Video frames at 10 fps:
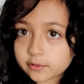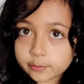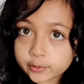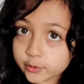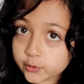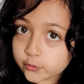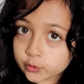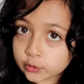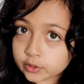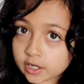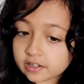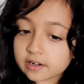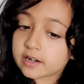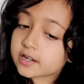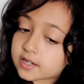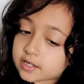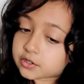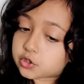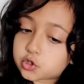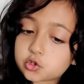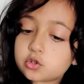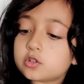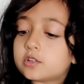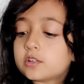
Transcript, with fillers: the blue food colour into